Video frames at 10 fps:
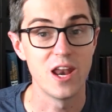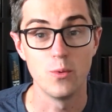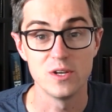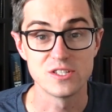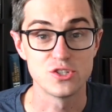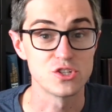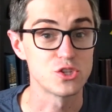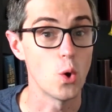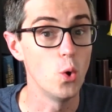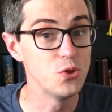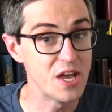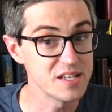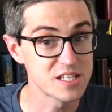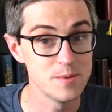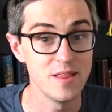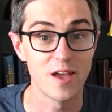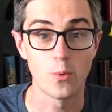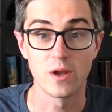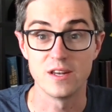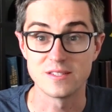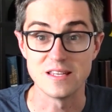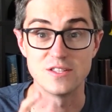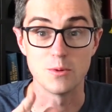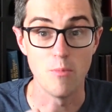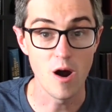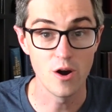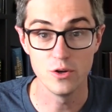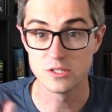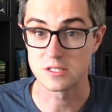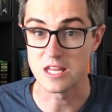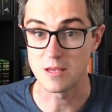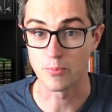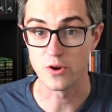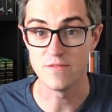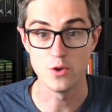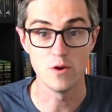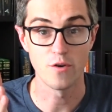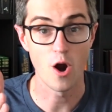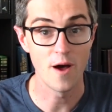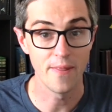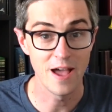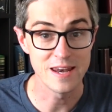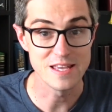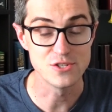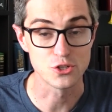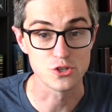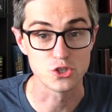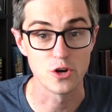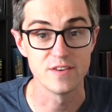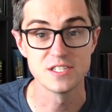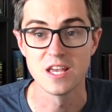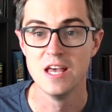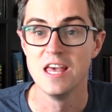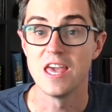It wasn't just the Old Testament, like we're going to see tomorrow, sneak preview of our online Easter service.